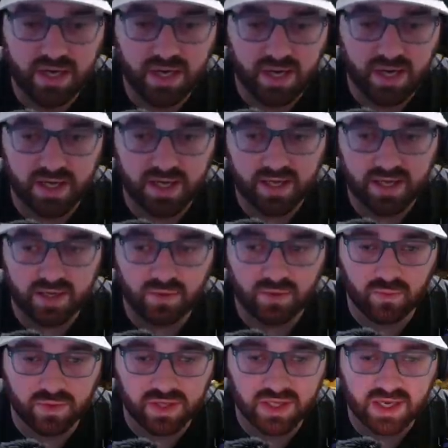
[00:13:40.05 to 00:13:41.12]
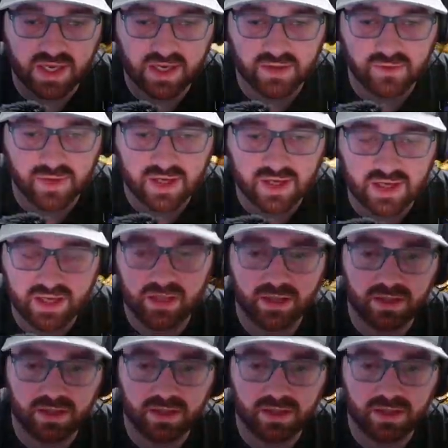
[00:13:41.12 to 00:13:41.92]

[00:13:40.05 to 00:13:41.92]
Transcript: and when you get out of the raid,